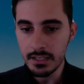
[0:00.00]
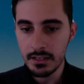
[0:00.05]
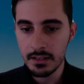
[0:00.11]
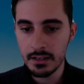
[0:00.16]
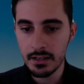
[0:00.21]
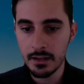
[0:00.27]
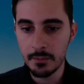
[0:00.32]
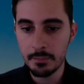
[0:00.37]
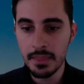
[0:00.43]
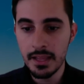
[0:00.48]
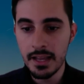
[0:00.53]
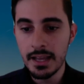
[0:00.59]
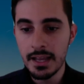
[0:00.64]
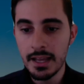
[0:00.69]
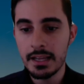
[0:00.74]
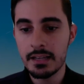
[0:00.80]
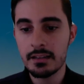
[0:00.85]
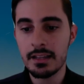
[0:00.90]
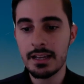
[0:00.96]

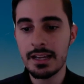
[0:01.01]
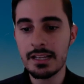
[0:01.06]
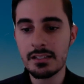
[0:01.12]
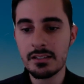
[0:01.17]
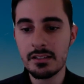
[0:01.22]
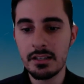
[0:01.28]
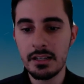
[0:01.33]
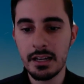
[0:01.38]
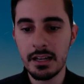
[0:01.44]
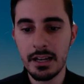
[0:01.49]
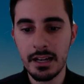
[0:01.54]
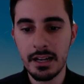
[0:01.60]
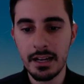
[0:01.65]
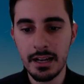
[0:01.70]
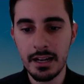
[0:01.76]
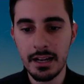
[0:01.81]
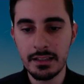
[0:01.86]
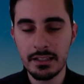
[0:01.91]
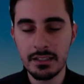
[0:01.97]
And lastly,
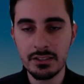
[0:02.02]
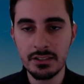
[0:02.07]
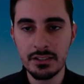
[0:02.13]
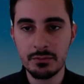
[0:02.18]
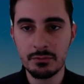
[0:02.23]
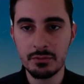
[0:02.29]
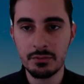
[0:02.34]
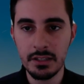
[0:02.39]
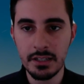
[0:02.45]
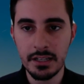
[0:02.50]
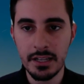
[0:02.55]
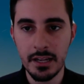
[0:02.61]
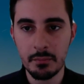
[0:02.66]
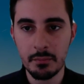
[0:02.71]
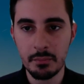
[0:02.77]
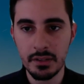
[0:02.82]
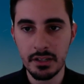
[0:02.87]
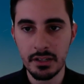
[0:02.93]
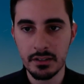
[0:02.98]
this really
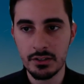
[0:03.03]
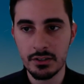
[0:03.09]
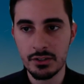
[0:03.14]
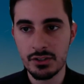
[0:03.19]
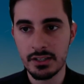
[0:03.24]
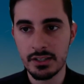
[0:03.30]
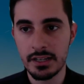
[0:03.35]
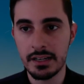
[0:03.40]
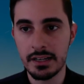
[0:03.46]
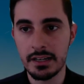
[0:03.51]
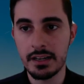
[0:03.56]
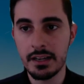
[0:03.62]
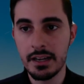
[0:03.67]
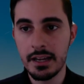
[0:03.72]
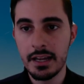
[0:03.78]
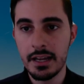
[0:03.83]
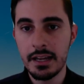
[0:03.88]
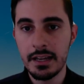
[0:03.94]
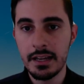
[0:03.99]
can't be understated.
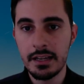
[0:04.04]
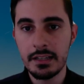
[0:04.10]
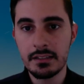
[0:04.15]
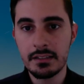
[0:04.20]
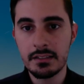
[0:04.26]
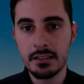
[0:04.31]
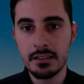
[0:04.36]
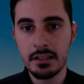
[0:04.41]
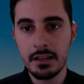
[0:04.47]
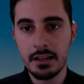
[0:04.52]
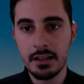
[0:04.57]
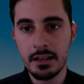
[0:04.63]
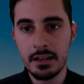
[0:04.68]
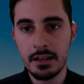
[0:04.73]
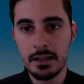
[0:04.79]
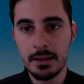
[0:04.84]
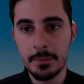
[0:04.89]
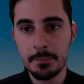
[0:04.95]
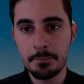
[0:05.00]
It's
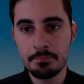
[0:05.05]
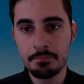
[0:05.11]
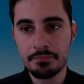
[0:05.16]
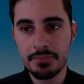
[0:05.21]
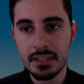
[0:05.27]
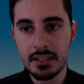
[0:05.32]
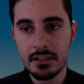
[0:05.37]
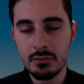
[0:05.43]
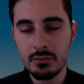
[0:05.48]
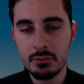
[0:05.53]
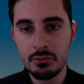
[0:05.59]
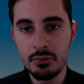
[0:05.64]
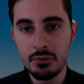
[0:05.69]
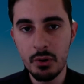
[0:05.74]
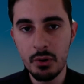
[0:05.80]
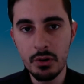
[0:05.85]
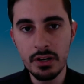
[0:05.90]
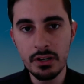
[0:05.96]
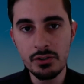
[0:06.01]

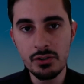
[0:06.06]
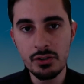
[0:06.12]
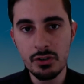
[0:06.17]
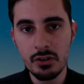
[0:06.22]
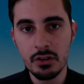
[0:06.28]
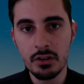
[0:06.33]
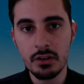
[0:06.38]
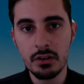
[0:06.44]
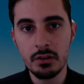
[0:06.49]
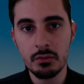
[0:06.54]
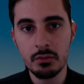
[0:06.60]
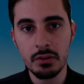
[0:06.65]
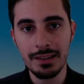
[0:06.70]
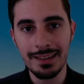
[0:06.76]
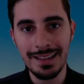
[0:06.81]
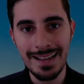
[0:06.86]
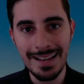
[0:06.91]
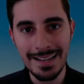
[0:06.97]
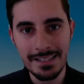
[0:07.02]
focus on
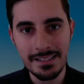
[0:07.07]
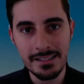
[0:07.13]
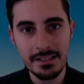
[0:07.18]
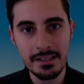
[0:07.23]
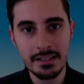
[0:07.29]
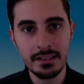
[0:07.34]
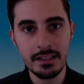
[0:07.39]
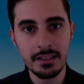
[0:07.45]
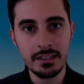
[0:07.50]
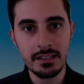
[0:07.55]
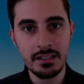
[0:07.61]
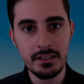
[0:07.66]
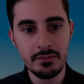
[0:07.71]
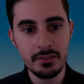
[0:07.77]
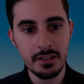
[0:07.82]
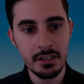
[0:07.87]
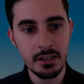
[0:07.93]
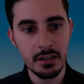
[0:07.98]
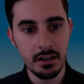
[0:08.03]
relaxing the
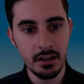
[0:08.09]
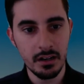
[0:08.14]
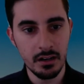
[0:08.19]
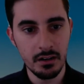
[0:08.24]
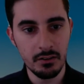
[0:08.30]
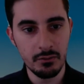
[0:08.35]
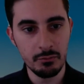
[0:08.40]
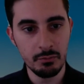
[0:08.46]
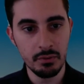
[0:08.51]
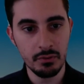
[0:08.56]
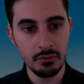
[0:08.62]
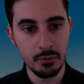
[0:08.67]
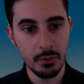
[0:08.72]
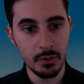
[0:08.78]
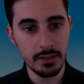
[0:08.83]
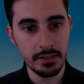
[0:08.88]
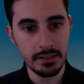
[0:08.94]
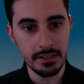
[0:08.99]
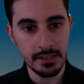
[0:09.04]
evening of
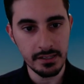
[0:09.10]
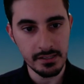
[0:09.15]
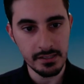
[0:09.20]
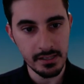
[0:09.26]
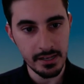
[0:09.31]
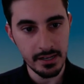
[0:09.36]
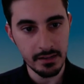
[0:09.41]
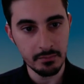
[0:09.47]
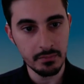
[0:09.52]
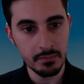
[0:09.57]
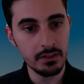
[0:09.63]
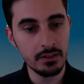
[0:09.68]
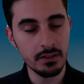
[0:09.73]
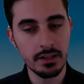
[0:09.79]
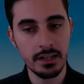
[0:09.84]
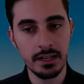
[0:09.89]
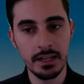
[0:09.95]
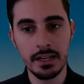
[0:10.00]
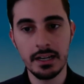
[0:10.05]
before the exam,
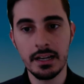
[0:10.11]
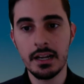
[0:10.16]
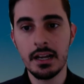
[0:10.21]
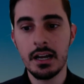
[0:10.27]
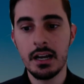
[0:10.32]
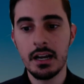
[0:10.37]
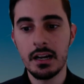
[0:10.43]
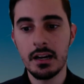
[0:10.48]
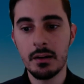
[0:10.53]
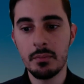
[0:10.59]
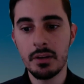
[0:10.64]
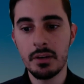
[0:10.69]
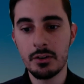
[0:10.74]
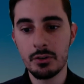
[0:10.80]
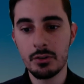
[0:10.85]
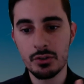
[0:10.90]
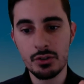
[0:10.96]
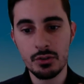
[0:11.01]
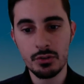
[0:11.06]
okay? And
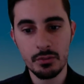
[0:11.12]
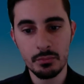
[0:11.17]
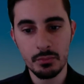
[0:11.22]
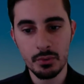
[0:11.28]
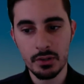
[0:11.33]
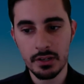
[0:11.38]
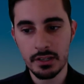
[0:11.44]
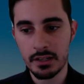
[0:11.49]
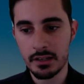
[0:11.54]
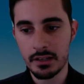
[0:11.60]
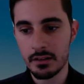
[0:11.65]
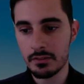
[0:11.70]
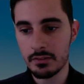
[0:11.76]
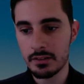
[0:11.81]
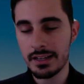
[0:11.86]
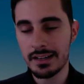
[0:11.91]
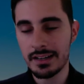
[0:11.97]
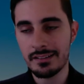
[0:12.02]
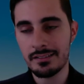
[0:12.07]
also the morning of.
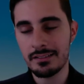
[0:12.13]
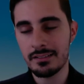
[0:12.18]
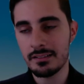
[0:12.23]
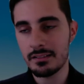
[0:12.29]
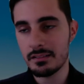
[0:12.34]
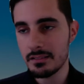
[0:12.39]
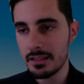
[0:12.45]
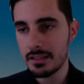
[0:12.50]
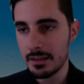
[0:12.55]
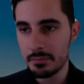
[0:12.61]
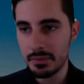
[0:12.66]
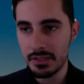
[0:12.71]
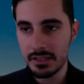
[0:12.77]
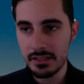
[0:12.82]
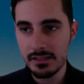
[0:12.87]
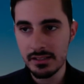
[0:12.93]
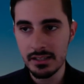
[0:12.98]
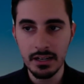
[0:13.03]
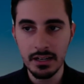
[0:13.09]
Now, that being
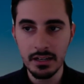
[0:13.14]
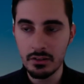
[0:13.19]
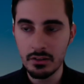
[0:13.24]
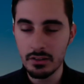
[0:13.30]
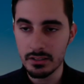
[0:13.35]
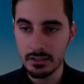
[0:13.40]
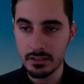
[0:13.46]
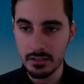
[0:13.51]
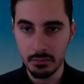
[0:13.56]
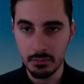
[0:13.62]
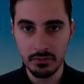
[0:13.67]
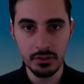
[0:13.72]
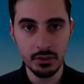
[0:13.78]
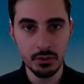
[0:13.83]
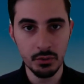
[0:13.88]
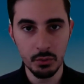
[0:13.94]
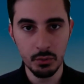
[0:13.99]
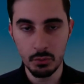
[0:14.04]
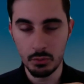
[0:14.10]
said, I know that some of
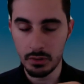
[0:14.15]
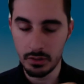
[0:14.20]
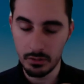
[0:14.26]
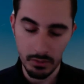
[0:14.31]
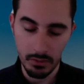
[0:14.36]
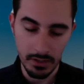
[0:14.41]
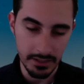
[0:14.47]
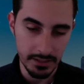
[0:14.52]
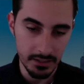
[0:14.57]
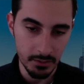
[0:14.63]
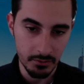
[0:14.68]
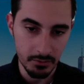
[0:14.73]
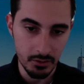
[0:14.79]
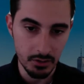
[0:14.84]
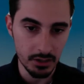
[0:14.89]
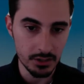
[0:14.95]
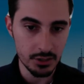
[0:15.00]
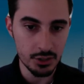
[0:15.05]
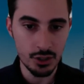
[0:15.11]
you will wind up
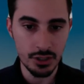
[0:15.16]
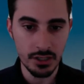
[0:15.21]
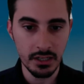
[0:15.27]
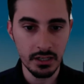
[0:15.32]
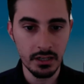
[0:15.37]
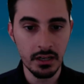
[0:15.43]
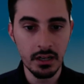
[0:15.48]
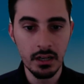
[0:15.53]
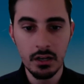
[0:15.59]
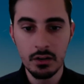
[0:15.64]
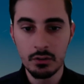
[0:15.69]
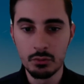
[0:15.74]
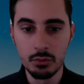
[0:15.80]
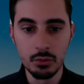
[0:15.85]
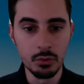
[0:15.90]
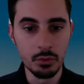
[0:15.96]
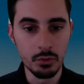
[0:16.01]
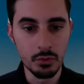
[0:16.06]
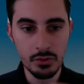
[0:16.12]
crunching
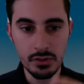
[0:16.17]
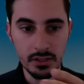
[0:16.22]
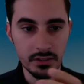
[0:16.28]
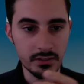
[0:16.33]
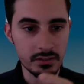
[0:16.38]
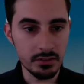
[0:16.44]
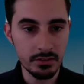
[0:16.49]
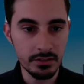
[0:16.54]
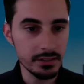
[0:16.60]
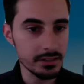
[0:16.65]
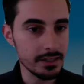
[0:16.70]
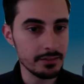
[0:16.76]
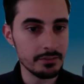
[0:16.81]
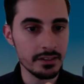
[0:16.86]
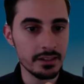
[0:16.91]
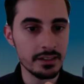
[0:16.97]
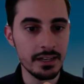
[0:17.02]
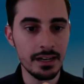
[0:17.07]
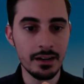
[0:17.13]
rules until the
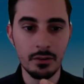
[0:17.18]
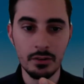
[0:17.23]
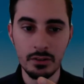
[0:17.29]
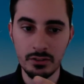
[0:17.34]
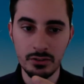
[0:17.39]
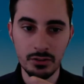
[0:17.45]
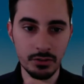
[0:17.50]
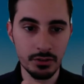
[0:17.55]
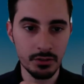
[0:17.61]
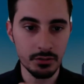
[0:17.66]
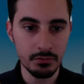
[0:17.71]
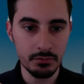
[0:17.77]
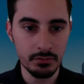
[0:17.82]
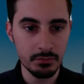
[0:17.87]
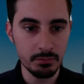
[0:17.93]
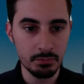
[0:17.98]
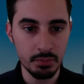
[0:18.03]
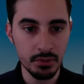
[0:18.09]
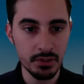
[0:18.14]
11th hour, until you
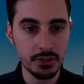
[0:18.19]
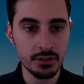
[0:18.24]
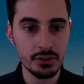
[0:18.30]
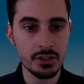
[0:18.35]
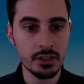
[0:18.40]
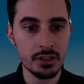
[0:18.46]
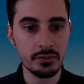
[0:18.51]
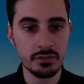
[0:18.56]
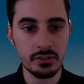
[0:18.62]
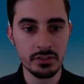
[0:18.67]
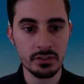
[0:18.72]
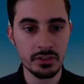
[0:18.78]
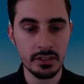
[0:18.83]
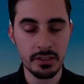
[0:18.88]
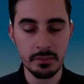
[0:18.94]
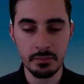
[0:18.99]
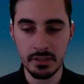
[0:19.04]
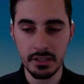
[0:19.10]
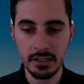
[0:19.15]
put yourselves to
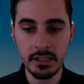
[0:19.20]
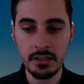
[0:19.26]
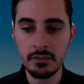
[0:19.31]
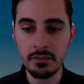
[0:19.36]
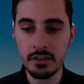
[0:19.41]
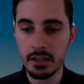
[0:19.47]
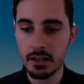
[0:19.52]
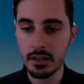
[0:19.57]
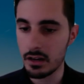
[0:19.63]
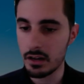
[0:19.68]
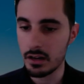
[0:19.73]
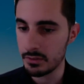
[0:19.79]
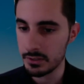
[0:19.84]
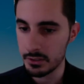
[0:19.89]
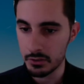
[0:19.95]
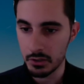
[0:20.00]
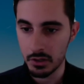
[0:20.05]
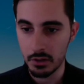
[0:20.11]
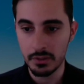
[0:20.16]
sleep the evening of, and
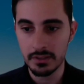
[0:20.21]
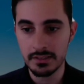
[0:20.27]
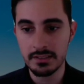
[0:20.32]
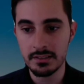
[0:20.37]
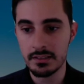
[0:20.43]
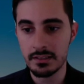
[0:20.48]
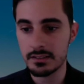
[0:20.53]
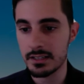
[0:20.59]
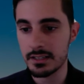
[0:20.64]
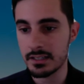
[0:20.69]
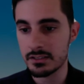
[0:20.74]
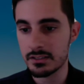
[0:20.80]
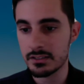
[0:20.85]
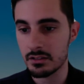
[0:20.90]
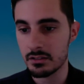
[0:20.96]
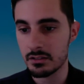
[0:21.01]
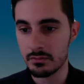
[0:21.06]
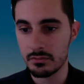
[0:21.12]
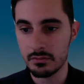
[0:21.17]
you'll go into the test
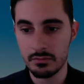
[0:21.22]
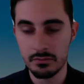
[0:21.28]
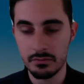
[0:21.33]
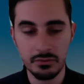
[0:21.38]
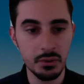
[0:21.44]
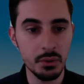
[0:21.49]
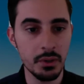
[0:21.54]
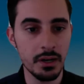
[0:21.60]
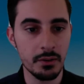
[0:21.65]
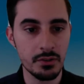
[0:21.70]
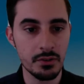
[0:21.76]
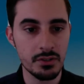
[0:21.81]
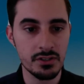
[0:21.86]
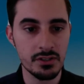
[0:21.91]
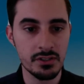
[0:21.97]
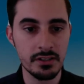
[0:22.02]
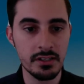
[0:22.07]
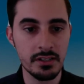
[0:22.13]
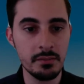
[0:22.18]
on a few hours of
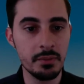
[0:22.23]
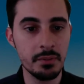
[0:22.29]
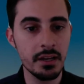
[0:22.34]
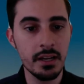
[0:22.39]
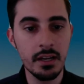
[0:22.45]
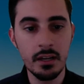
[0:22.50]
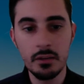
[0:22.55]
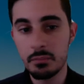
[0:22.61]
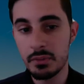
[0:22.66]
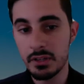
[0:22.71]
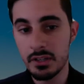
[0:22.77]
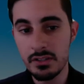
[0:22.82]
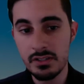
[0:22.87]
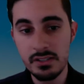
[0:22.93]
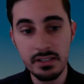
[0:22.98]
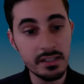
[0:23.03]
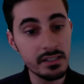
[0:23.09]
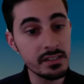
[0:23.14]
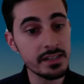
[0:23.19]
sleep, because
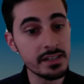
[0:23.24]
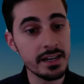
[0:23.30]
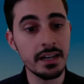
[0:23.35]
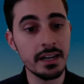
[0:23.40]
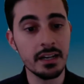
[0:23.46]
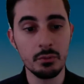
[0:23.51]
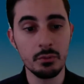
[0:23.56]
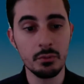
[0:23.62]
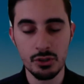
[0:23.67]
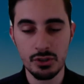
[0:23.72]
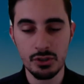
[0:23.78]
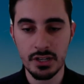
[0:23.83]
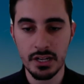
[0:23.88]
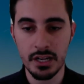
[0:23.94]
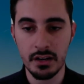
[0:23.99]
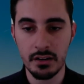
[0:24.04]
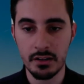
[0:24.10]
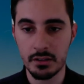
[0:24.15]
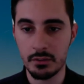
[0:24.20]
the anxiety will just
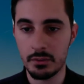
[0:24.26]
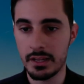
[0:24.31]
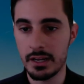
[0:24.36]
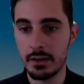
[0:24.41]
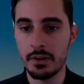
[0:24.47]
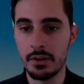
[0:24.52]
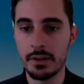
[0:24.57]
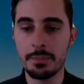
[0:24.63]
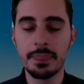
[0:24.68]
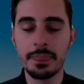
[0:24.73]
carry you that way.